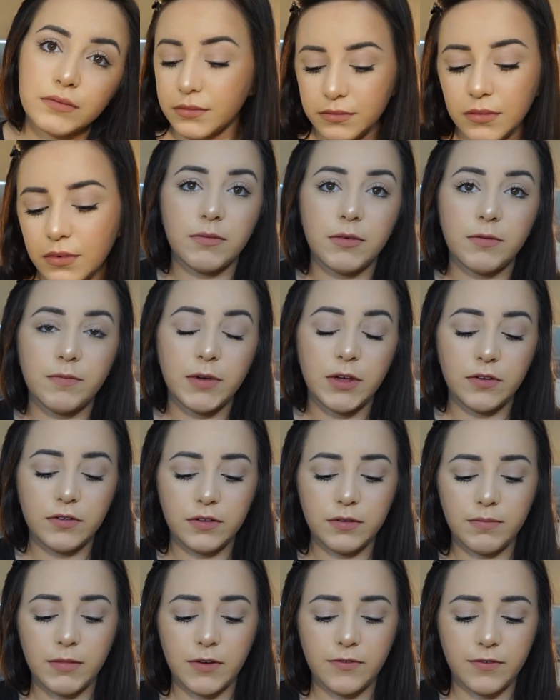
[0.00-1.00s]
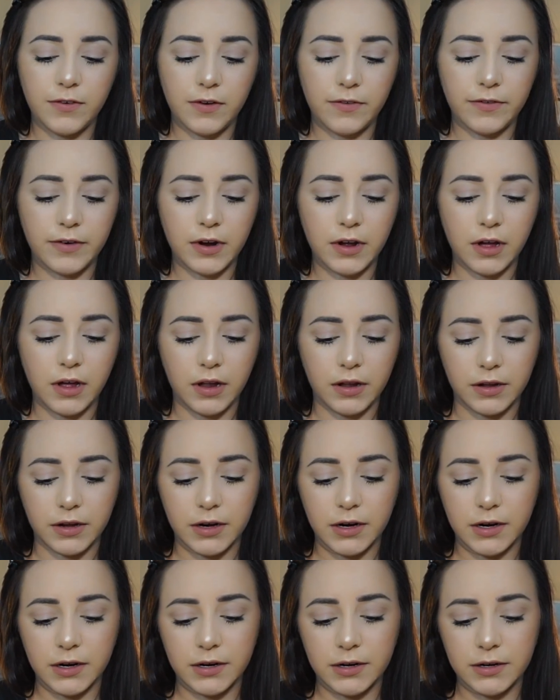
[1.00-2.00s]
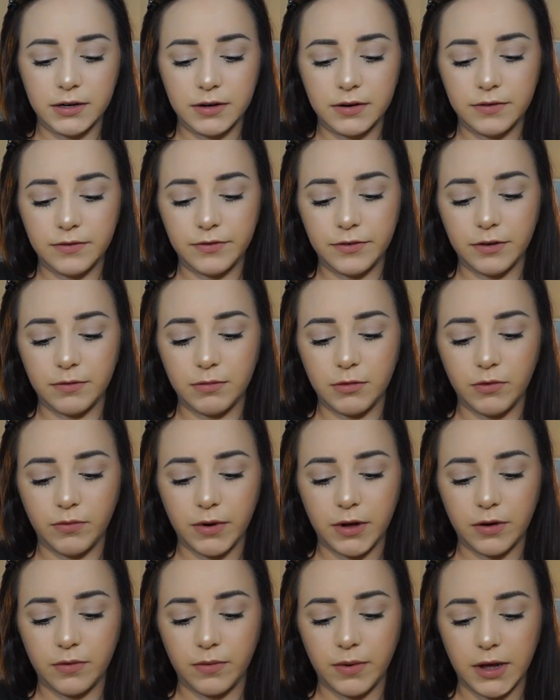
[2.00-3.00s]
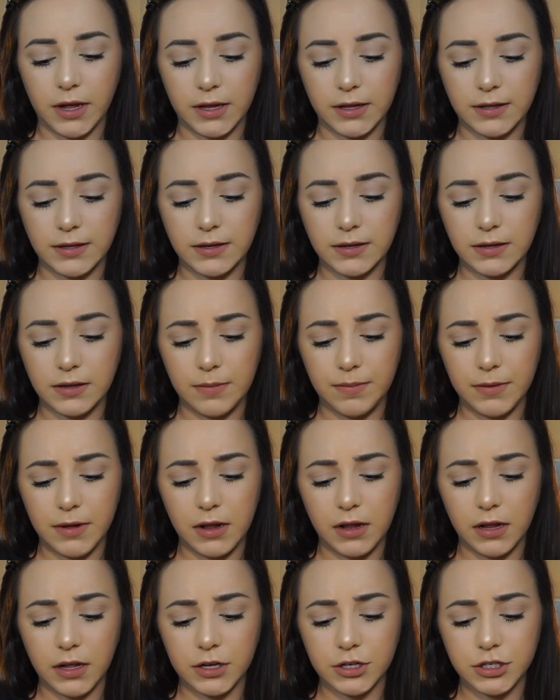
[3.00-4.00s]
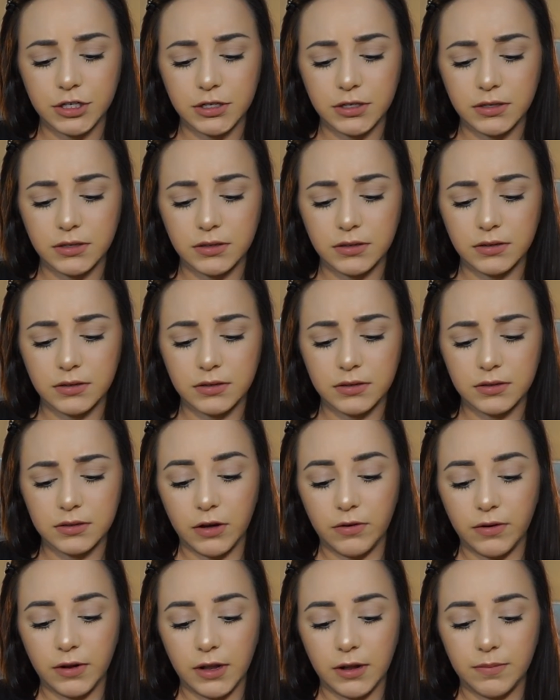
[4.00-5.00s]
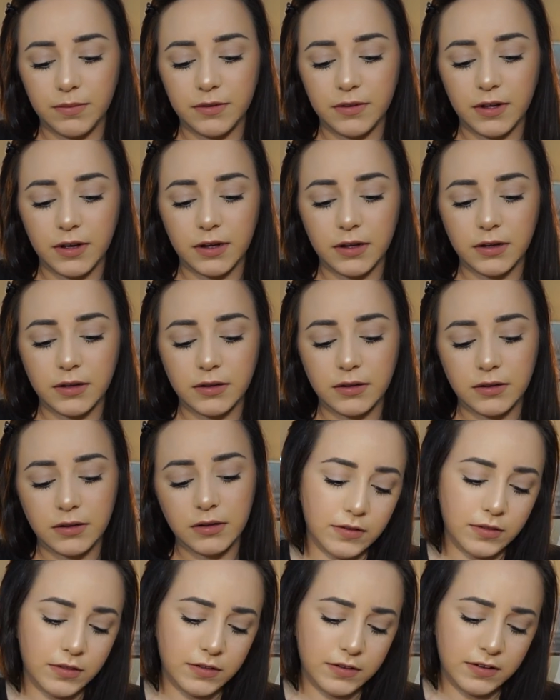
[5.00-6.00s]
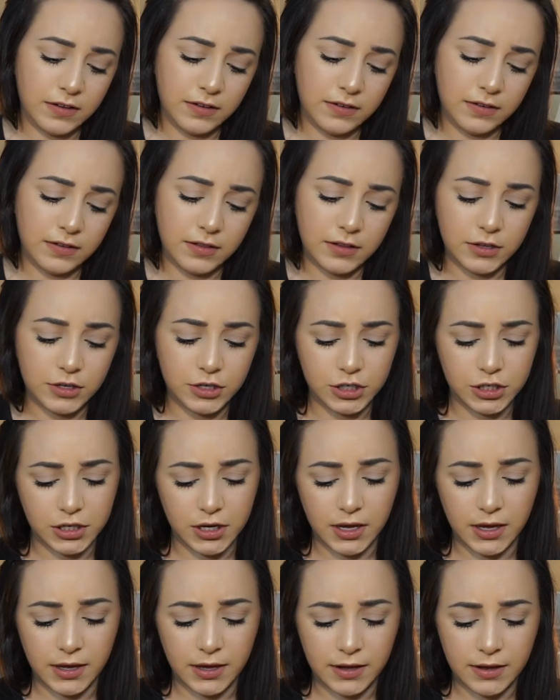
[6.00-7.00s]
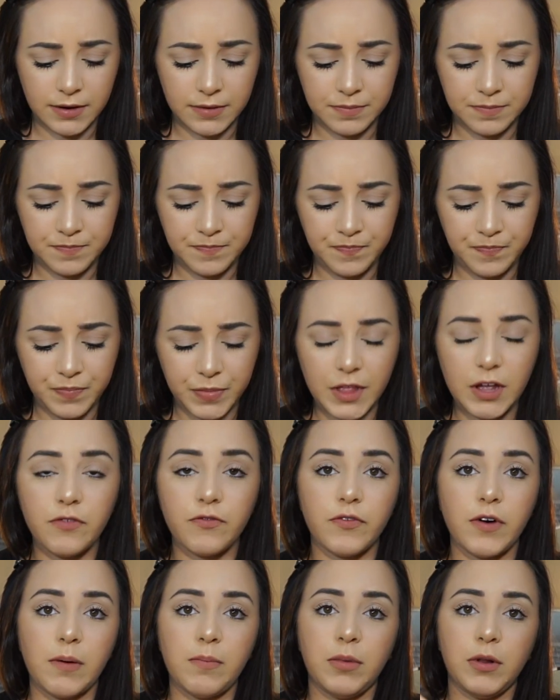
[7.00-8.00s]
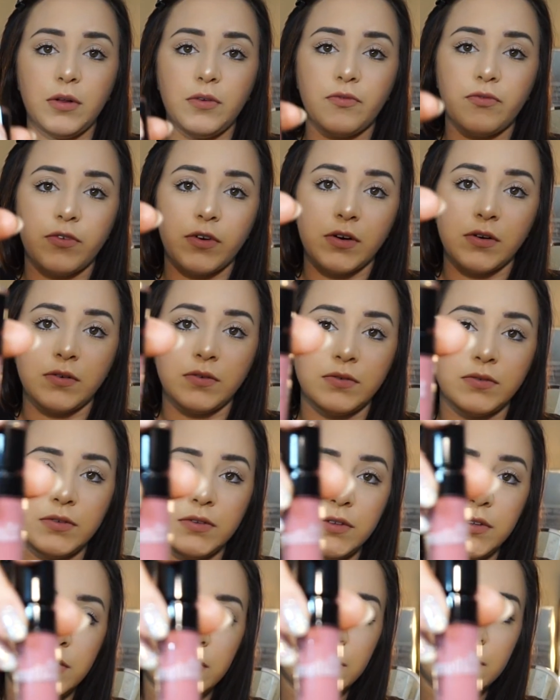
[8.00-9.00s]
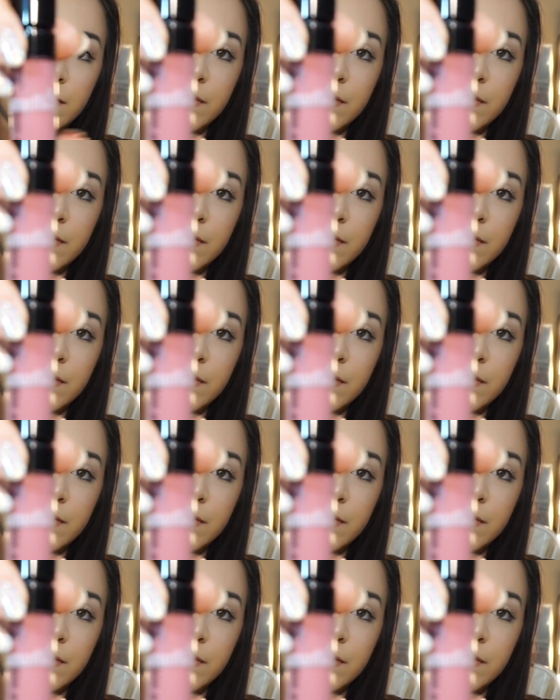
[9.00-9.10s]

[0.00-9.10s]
I'm going to be using my favorite color from the Wet n Wild lip collection, liquid lipstick. So this is in the shade Rebel Rose.